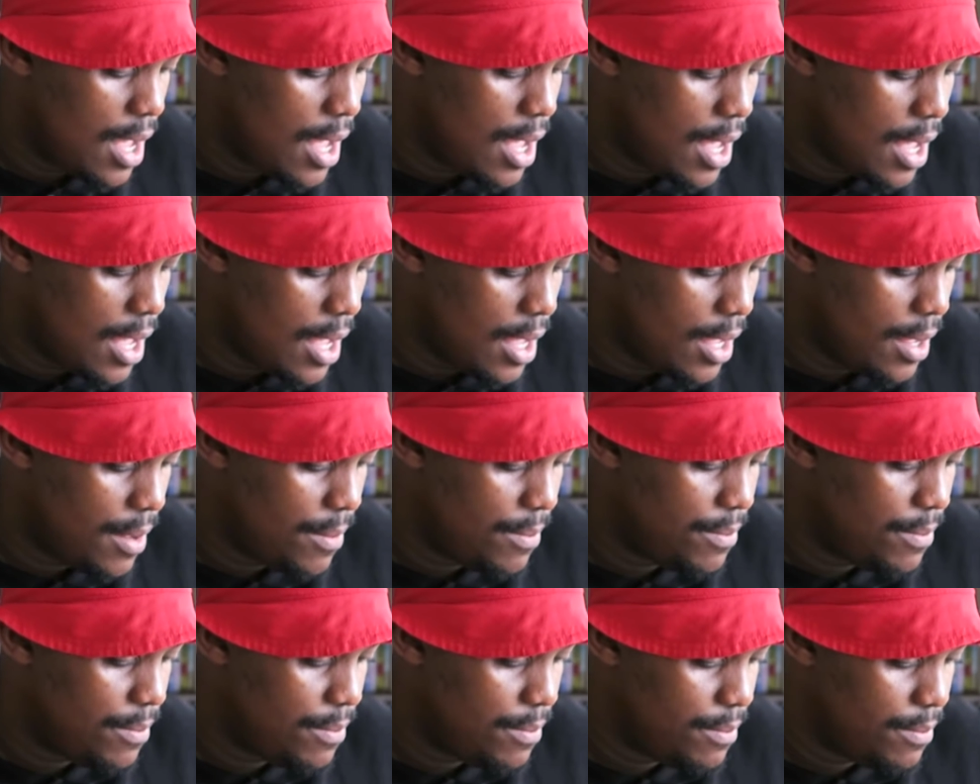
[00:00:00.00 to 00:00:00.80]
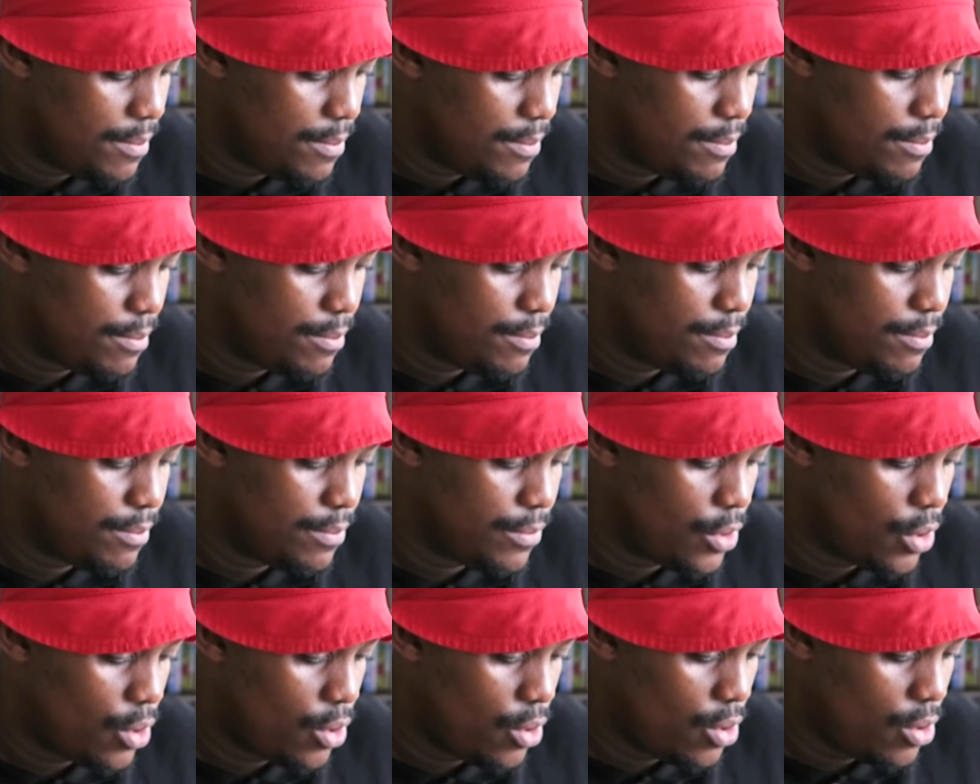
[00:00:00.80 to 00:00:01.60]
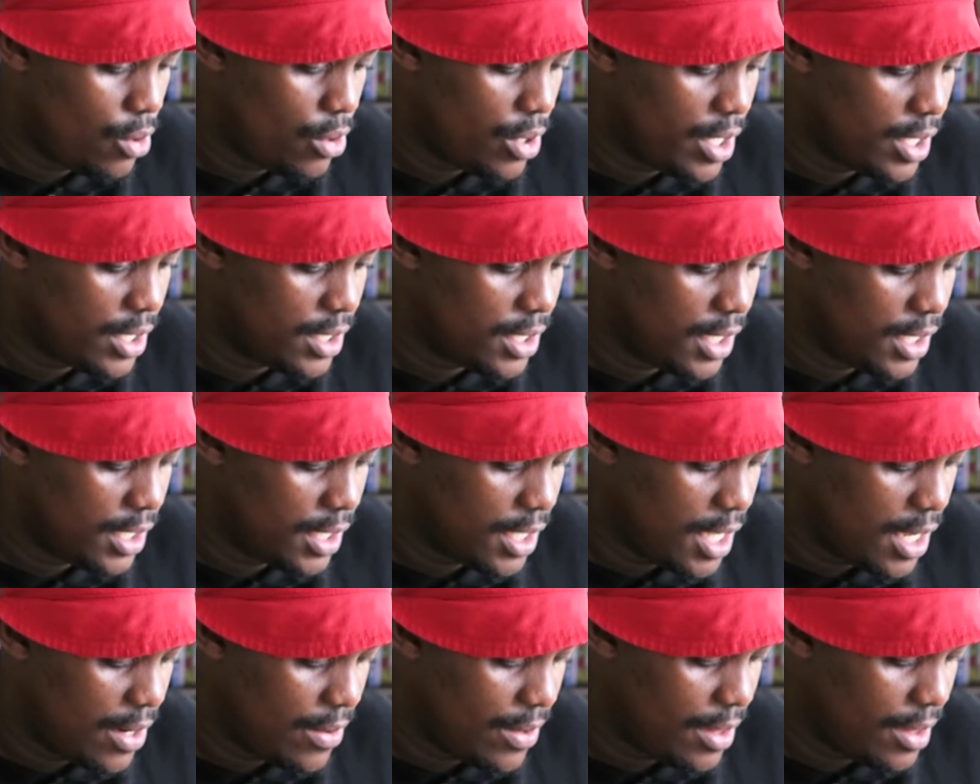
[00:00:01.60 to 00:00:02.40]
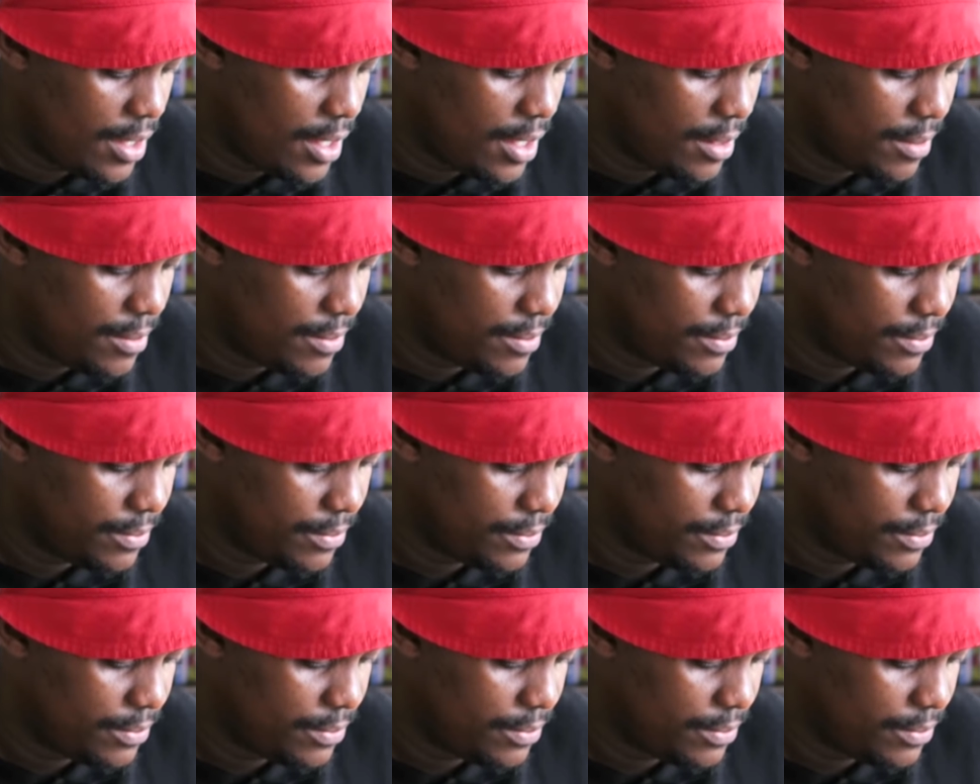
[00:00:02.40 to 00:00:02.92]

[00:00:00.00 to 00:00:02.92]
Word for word: um hoy it in here and there.